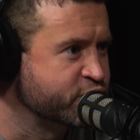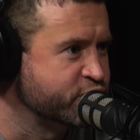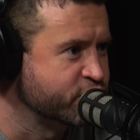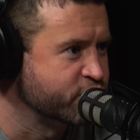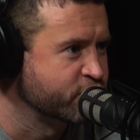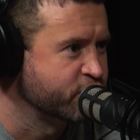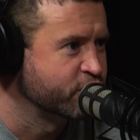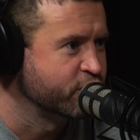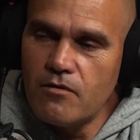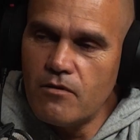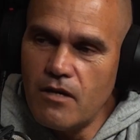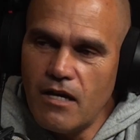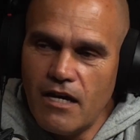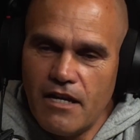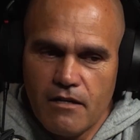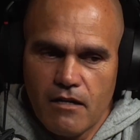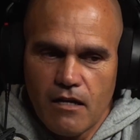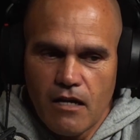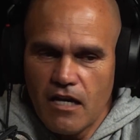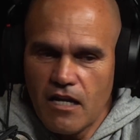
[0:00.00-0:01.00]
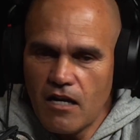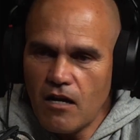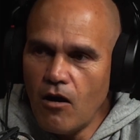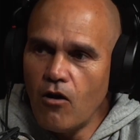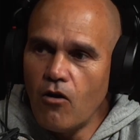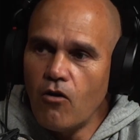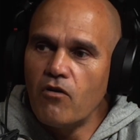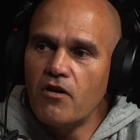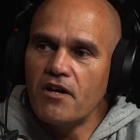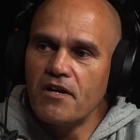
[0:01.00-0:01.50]
Absolutely. And a
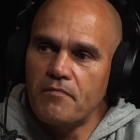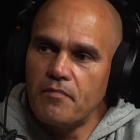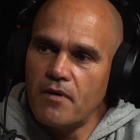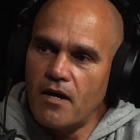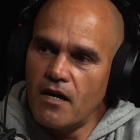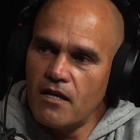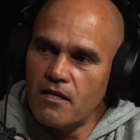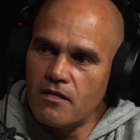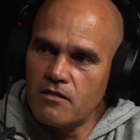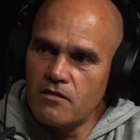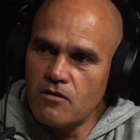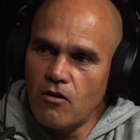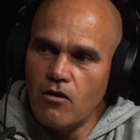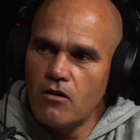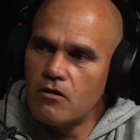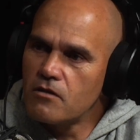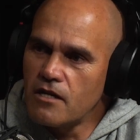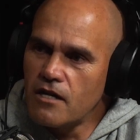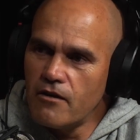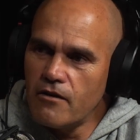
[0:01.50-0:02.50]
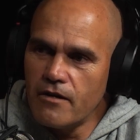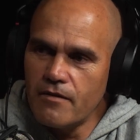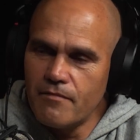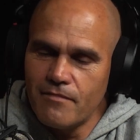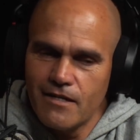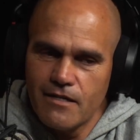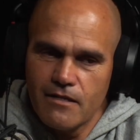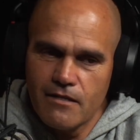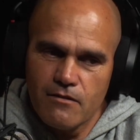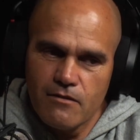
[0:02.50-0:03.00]
whole heap of others. Ongoing,
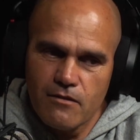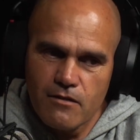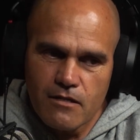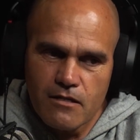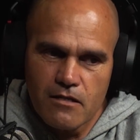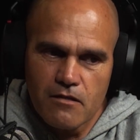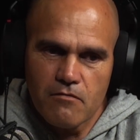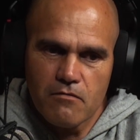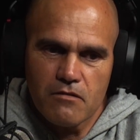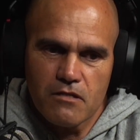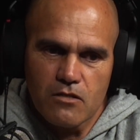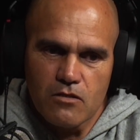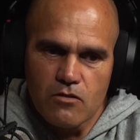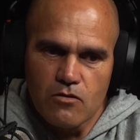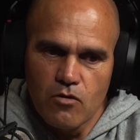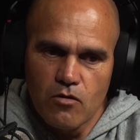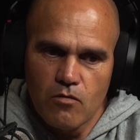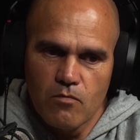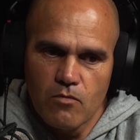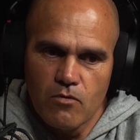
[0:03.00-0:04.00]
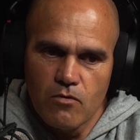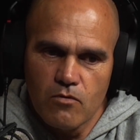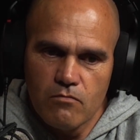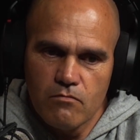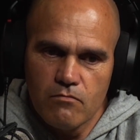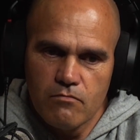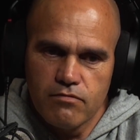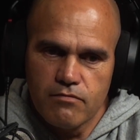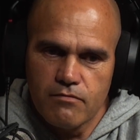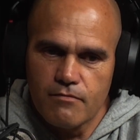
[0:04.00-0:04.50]
man. Like, it was normal.
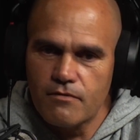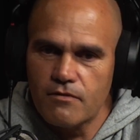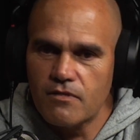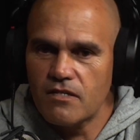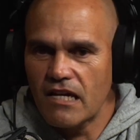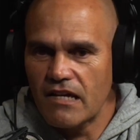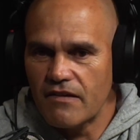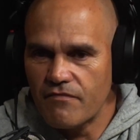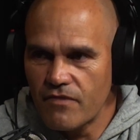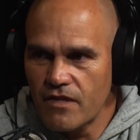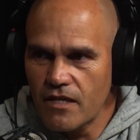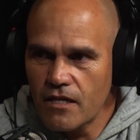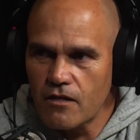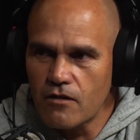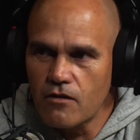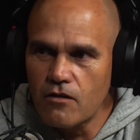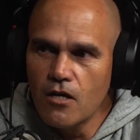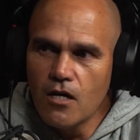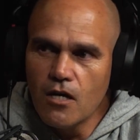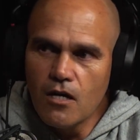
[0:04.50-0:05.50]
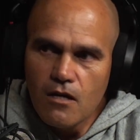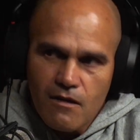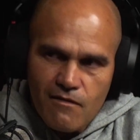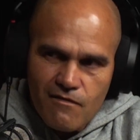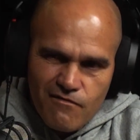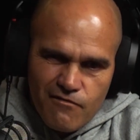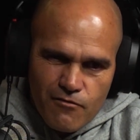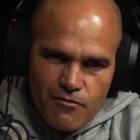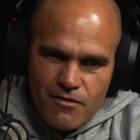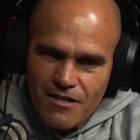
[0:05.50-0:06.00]
Same thing.
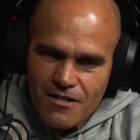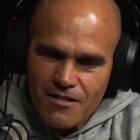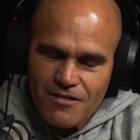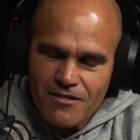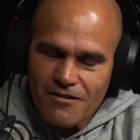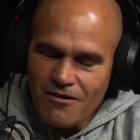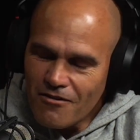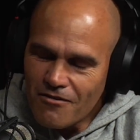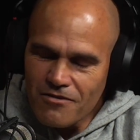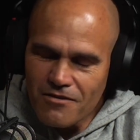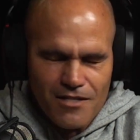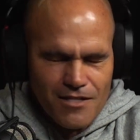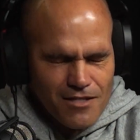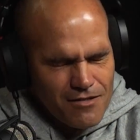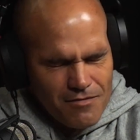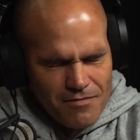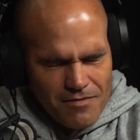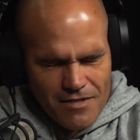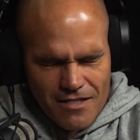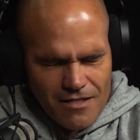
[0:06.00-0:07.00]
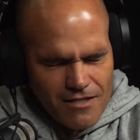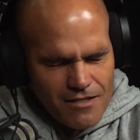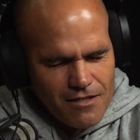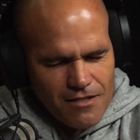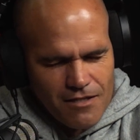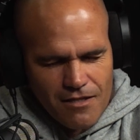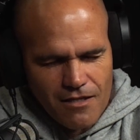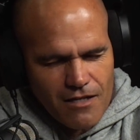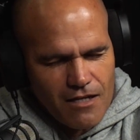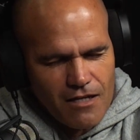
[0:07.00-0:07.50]
14-year, I was thinking about this
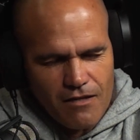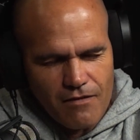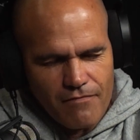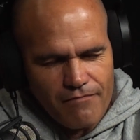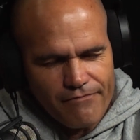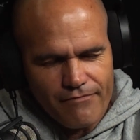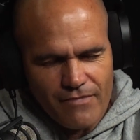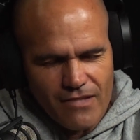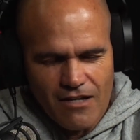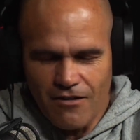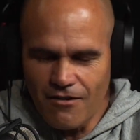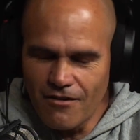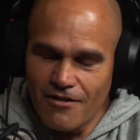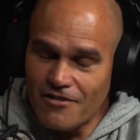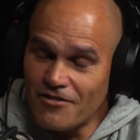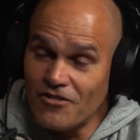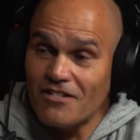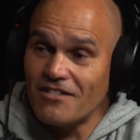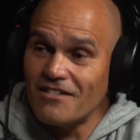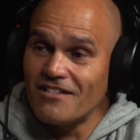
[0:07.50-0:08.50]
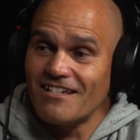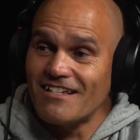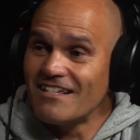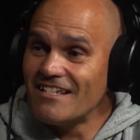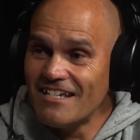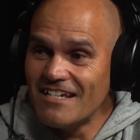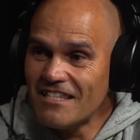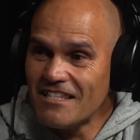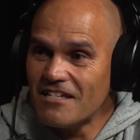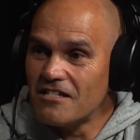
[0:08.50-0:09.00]
today. And you
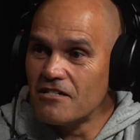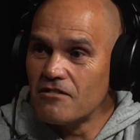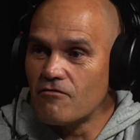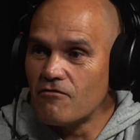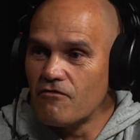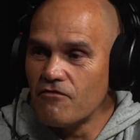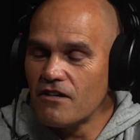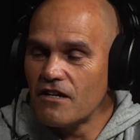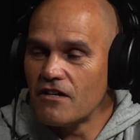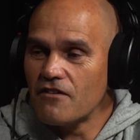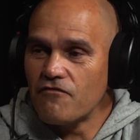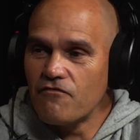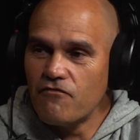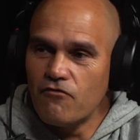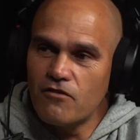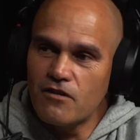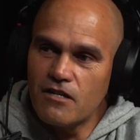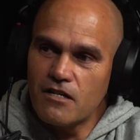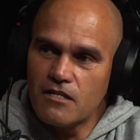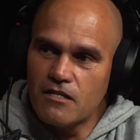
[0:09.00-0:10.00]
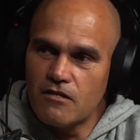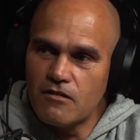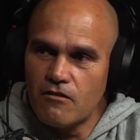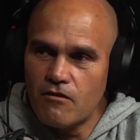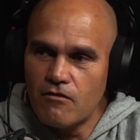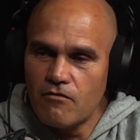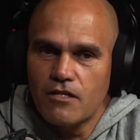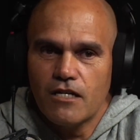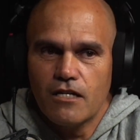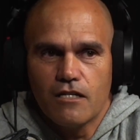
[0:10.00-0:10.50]
get these little flash, 14-year-old
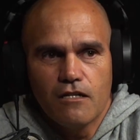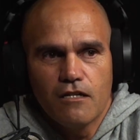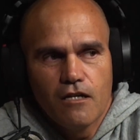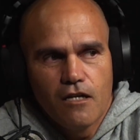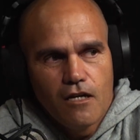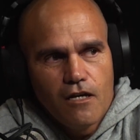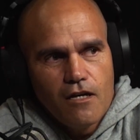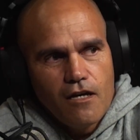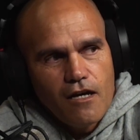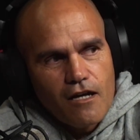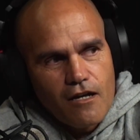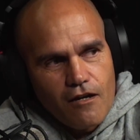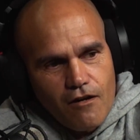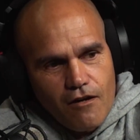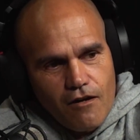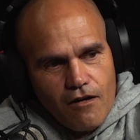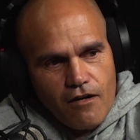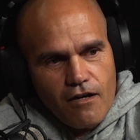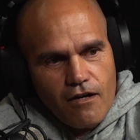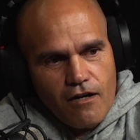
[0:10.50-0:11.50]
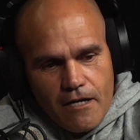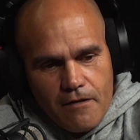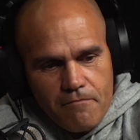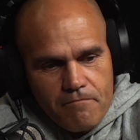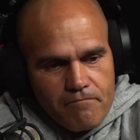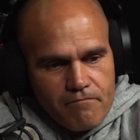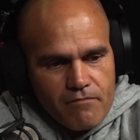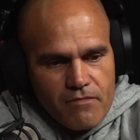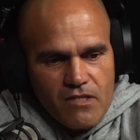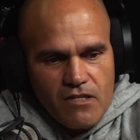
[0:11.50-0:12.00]
kid,
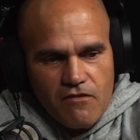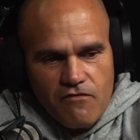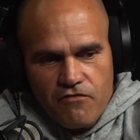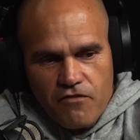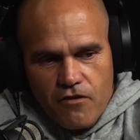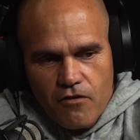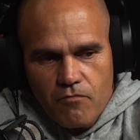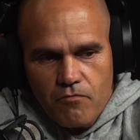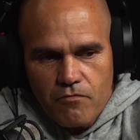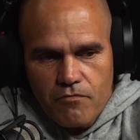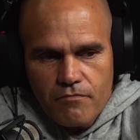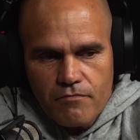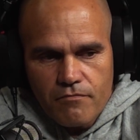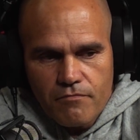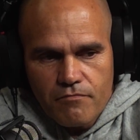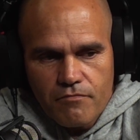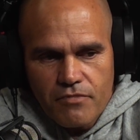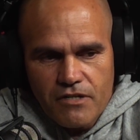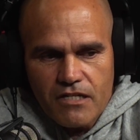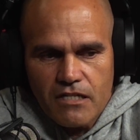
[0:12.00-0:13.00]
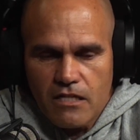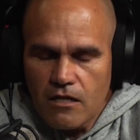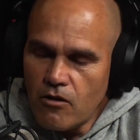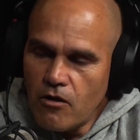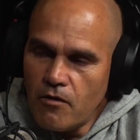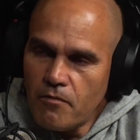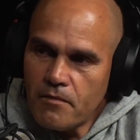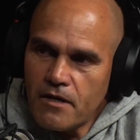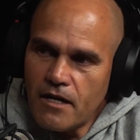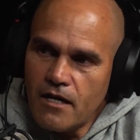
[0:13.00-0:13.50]
and you're from Bricks at
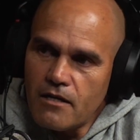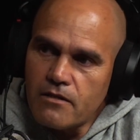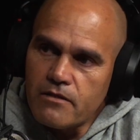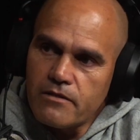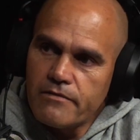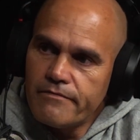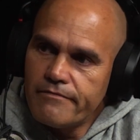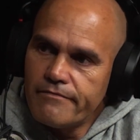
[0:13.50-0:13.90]
Copcast.